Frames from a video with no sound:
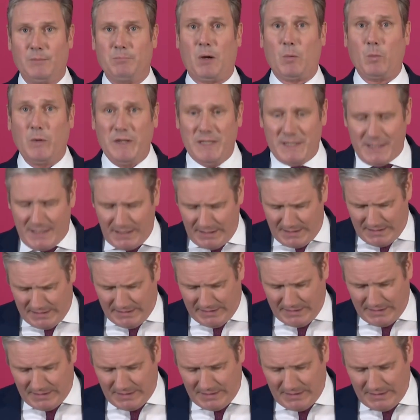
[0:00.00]
but we did
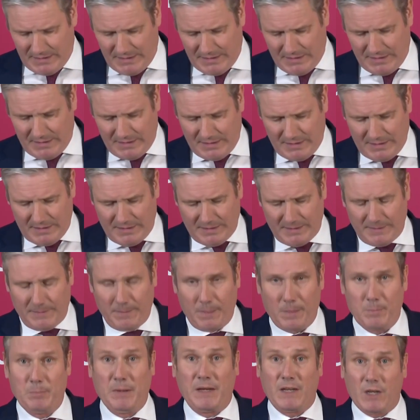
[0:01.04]
it
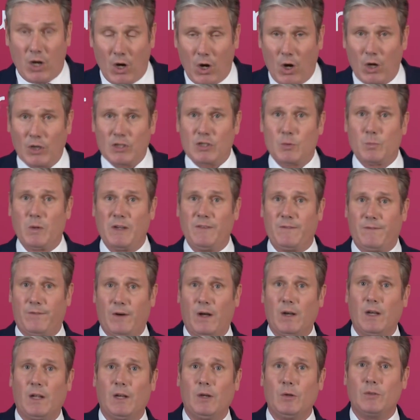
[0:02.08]
because we
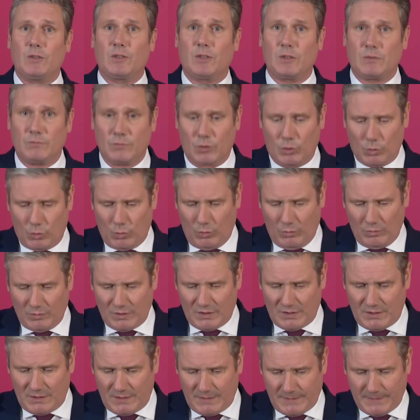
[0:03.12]
followed the
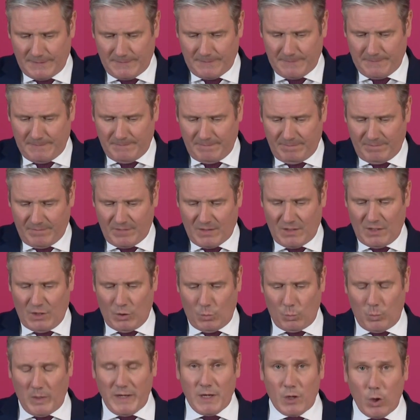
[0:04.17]
rules.
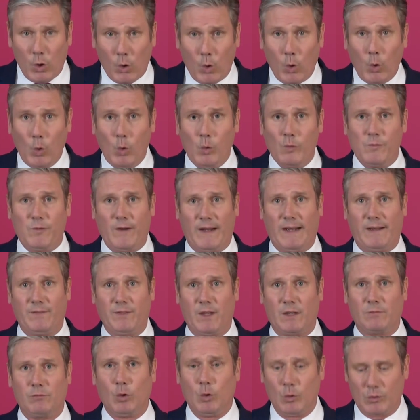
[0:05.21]
We all found
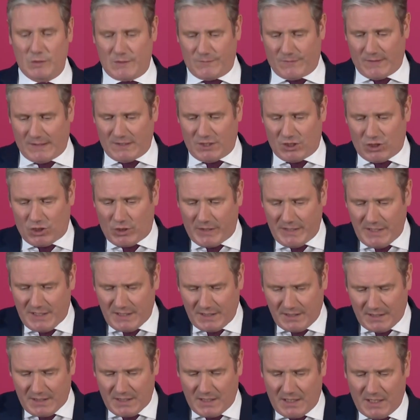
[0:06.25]
the rules
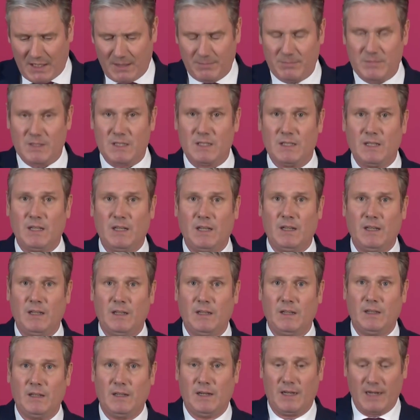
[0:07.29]
frustrating at times,
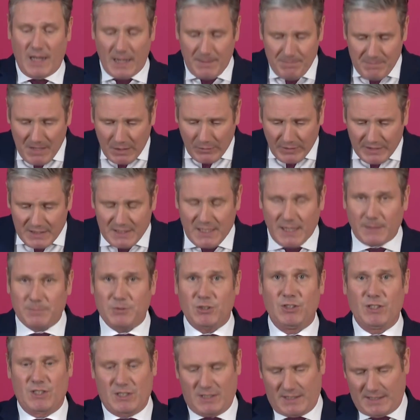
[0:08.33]
and I'm no
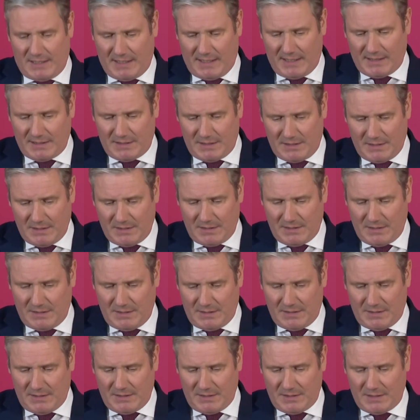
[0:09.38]
exception to that.
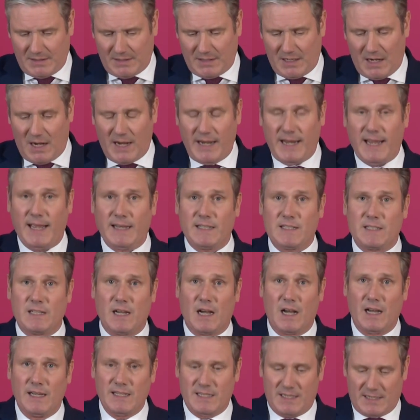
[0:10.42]
I had to
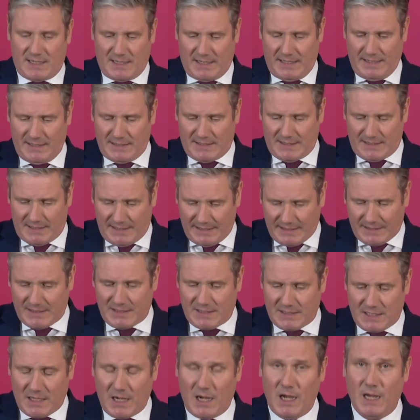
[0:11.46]
isolate
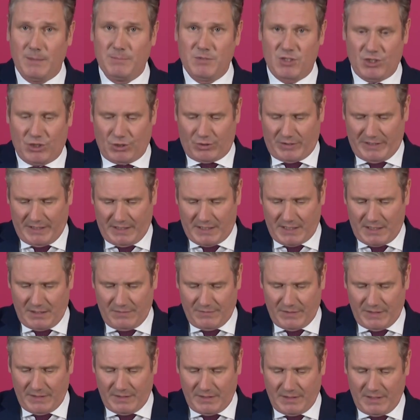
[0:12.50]
6 times during
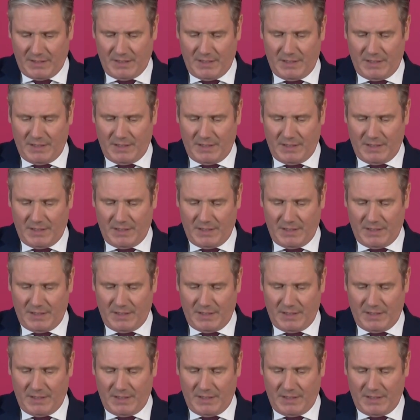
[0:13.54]
COVID,